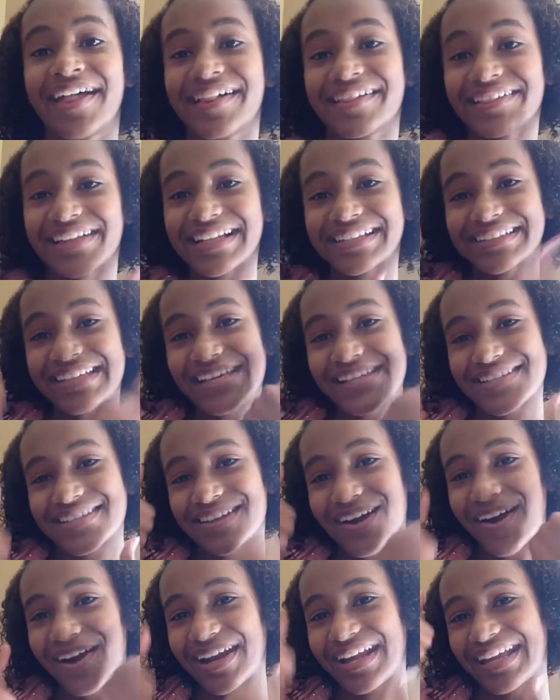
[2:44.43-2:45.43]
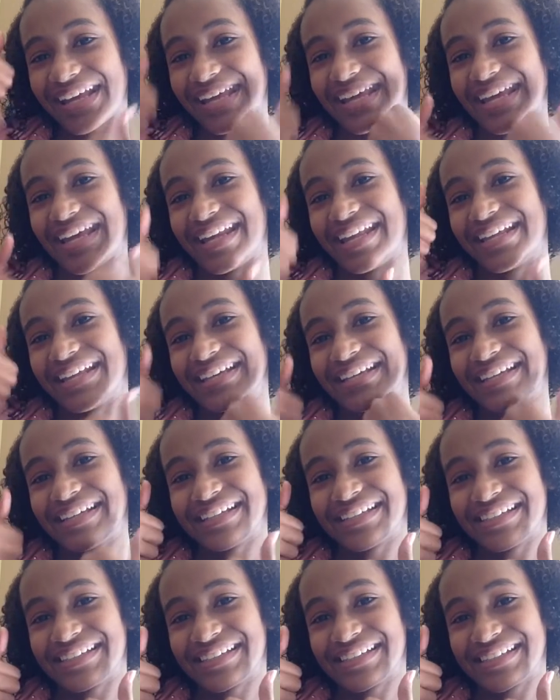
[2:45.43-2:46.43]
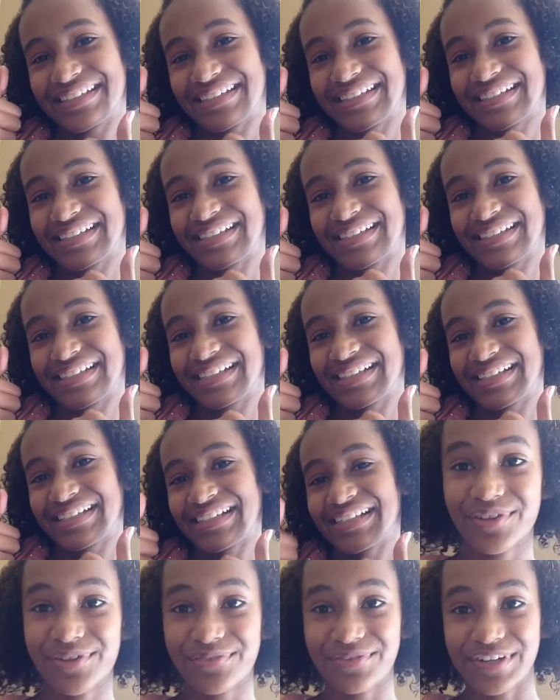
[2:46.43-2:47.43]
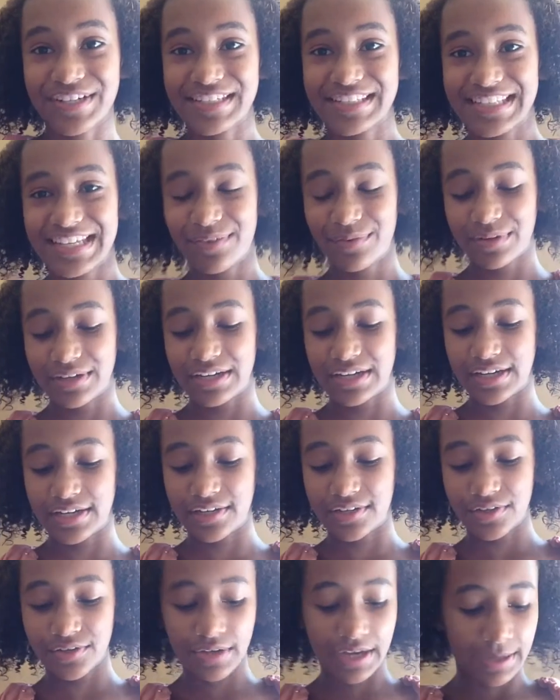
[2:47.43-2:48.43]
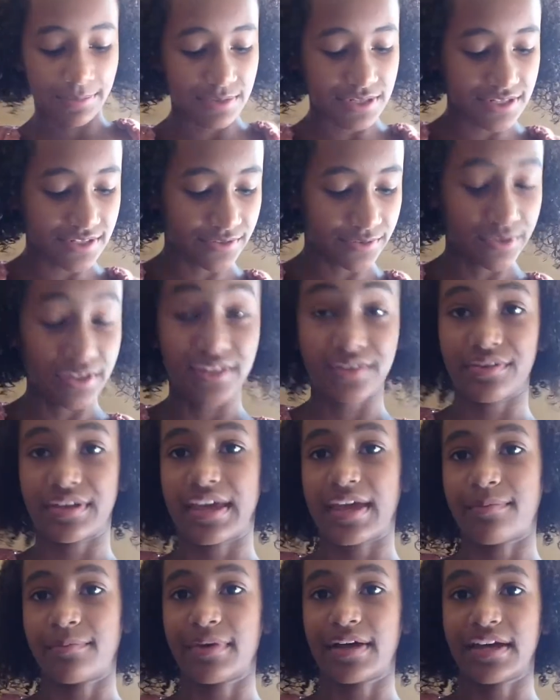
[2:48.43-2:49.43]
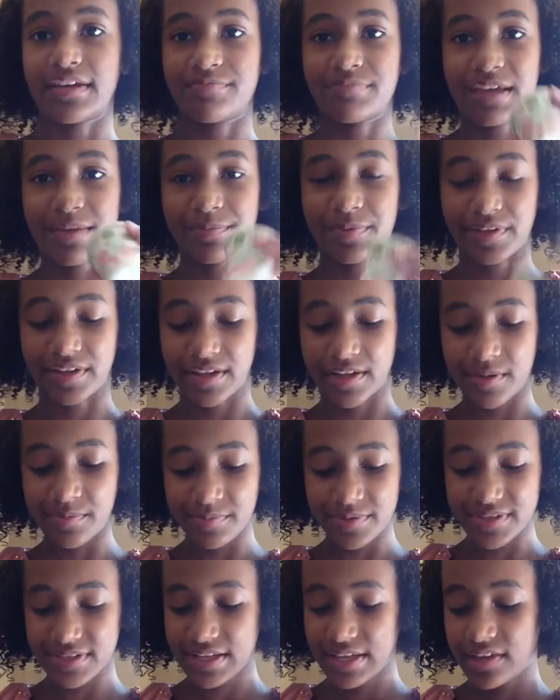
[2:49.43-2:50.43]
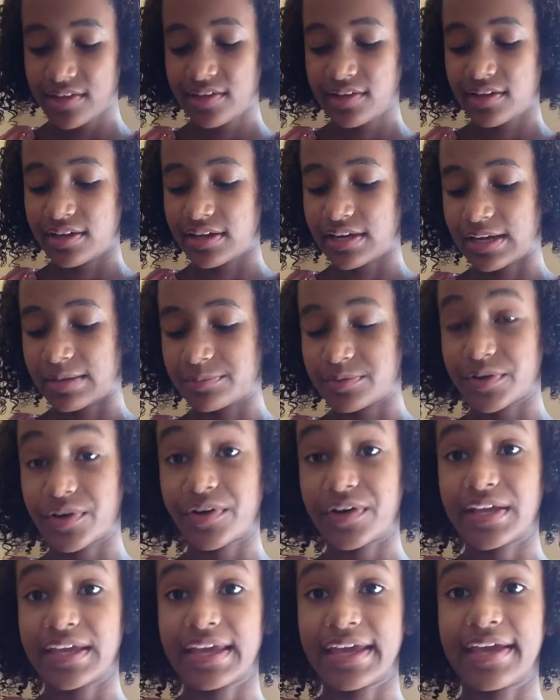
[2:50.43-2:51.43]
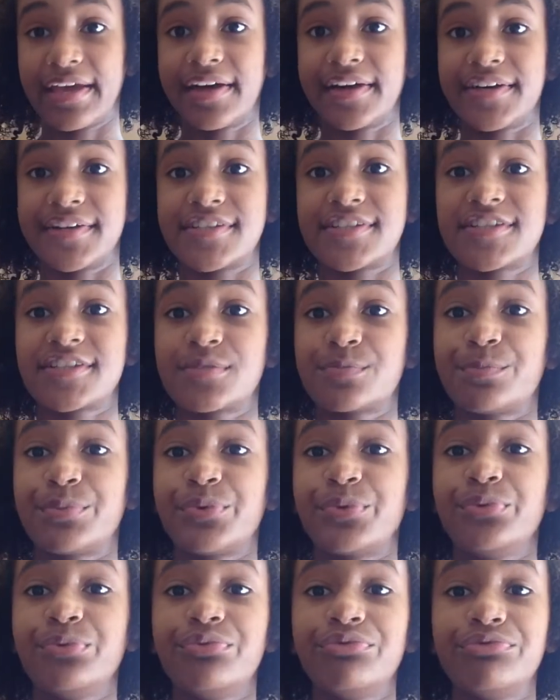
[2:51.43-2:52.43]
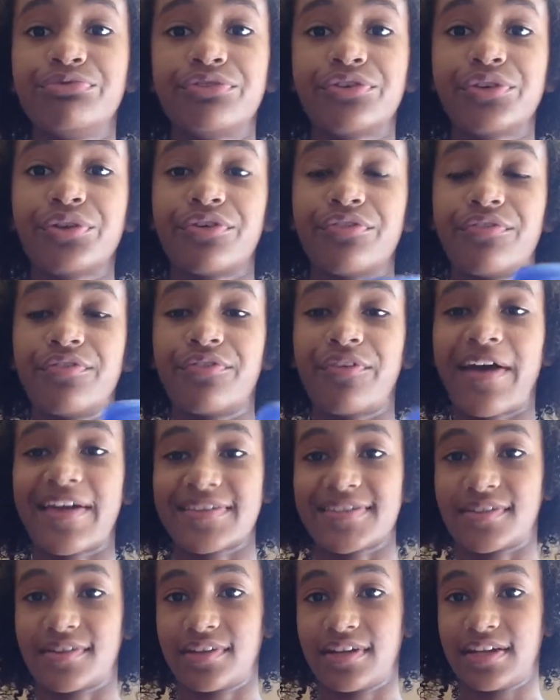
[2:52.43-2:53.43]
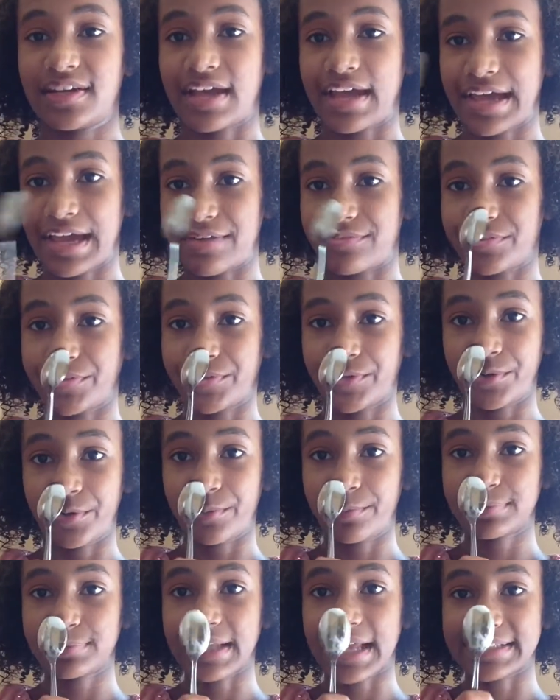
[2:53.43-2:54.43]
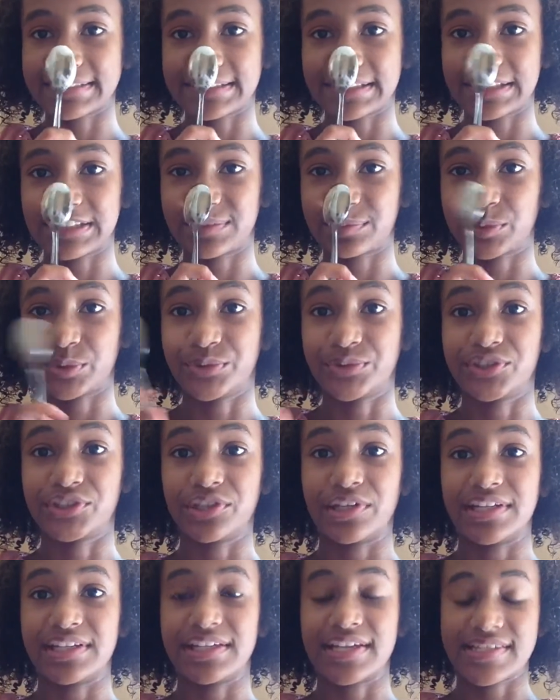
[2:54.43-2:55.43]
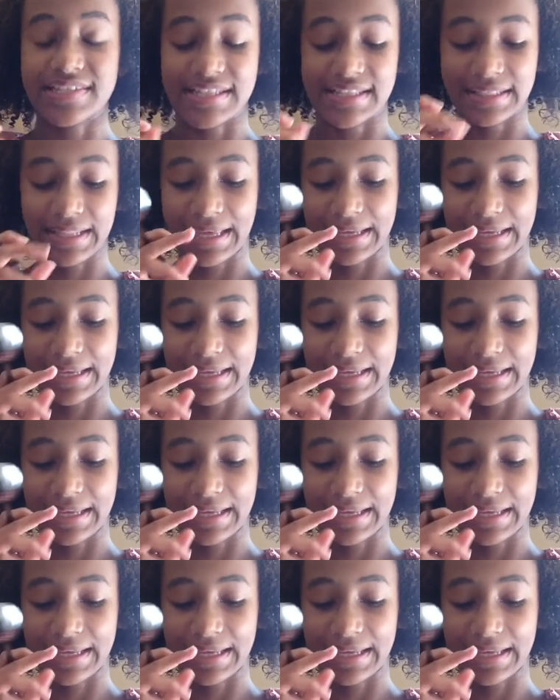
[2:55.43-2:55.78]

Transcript: Let's get started. For the first thing we're going to do, I'm just going to get my paper cups, and I'm going to get a spoonful of Vaseline. I have a little plastic spoon so it doesn't